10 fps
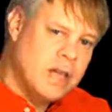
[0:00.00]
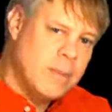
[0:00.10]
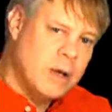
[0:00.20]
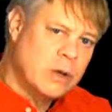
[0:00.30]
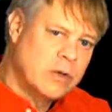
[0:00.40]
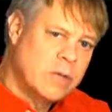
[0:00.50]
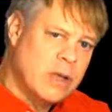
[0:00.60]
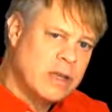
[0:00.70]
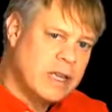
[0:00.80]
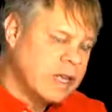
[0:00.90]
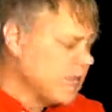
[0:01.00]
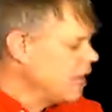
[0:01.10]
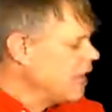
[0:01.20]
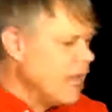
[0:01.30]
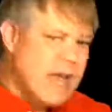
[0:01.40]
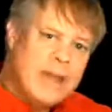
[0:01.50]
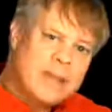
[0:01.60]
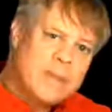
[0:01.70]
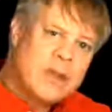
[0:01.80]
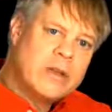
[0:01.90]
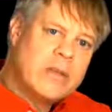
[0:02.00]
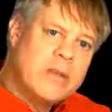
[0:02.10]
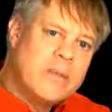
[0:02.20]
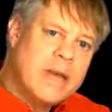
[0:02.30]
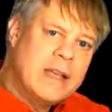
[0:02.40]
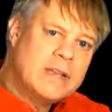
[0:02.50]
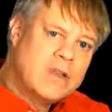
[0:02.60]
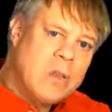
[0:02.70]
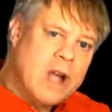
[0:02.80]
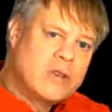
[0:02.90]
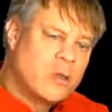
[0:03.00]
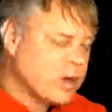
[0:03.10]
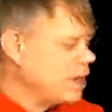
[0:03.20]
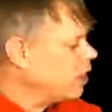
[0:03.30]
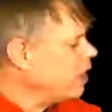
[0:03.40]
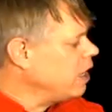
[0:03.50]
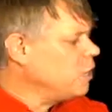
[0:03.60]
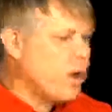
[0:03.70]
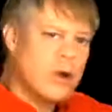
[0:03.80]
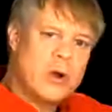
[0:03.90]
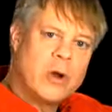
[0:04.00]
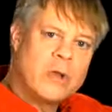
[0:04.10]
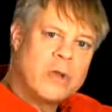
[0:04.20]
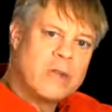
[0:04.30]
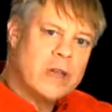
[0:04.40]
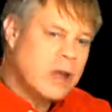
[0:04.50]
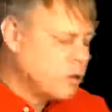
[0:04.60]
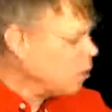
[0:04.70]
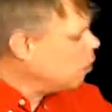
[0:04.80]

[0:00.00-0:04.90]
and chemical stability. And that stability makes this watch work nearly anywhere on Earth and under